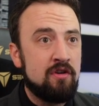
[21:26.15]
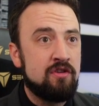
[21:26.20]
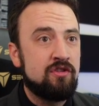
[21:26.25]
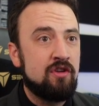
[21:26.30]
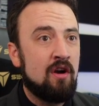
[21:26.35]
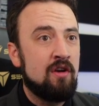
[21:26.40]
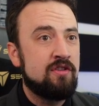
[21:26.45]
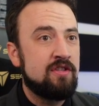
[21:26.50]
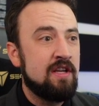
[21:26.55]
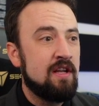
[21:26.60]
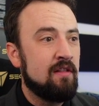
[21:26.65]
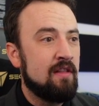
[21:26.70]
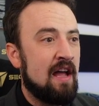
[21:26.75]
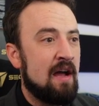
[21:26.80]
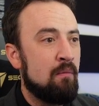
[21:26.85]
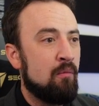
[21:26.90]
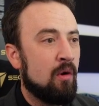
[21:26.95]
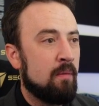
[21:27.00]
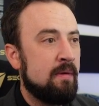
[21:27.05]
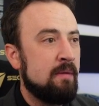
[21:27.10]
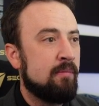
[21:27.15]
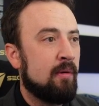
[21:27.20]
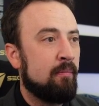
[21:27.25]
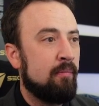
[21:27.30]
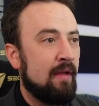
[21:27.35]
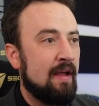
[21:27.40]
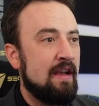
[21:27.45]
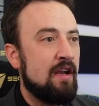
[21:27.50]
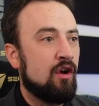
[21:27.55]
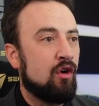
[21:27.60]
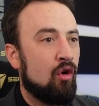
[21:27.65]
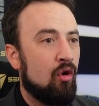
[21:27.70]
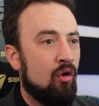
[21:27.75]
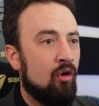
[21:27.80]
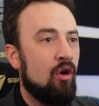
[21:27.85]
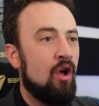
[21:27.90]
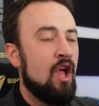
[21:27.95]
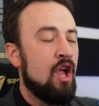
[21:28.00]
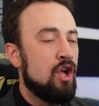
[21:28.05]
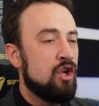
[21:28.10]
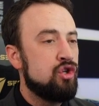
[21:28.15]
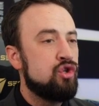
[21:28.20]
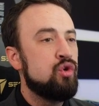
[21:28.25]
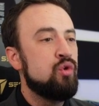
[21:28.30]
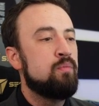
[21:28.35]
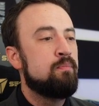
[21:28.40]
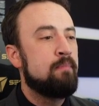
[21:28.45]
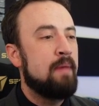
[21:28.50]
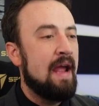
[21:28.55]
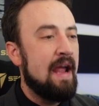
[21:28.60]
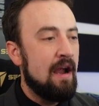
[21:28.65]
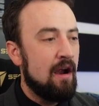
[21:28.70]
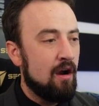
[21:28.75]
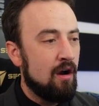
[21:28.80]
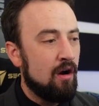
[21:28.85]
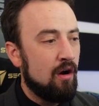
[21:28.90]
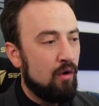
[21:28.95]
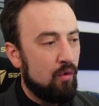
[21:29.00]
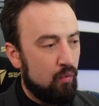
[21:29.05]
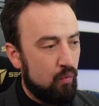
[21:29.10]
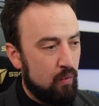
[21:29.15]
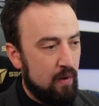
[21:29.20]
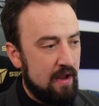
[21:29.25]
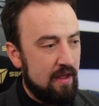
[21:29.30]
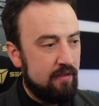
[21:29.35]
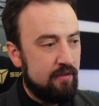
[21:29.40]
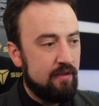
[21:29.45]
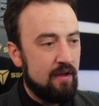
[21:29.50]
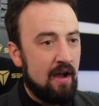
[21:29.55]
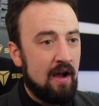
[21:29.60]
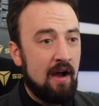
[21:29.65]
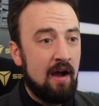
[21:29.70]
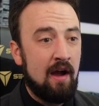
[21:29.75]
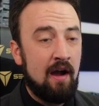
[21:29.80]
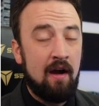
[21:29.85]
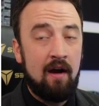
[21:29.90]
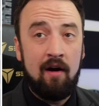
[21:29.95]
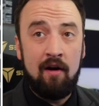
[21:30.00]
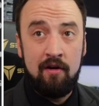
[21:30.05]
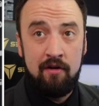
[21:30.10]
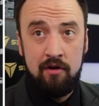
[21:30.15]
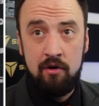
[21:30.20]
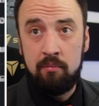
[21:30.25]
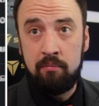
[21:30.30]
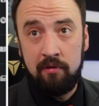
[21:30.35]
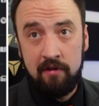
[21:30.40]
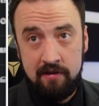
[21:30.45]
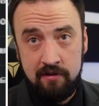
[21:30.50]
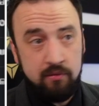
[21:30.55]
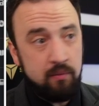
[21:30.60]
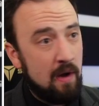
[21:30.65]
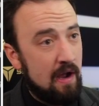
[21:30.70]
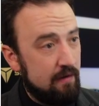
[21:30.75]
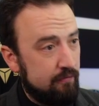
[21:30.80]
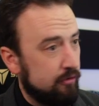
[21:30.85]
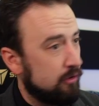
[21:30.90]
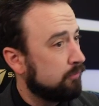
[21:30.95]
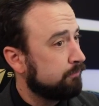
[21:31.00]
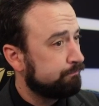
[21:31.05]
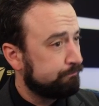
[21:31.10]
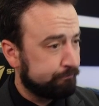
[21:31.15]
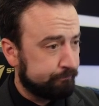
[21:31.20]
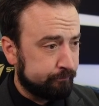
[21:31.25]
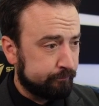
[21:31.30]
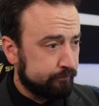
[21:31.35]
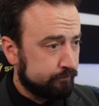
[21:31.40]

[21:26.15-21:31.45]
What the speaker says: You're gonna start seeing a lot more people play Nicole to pair with our new police waifu.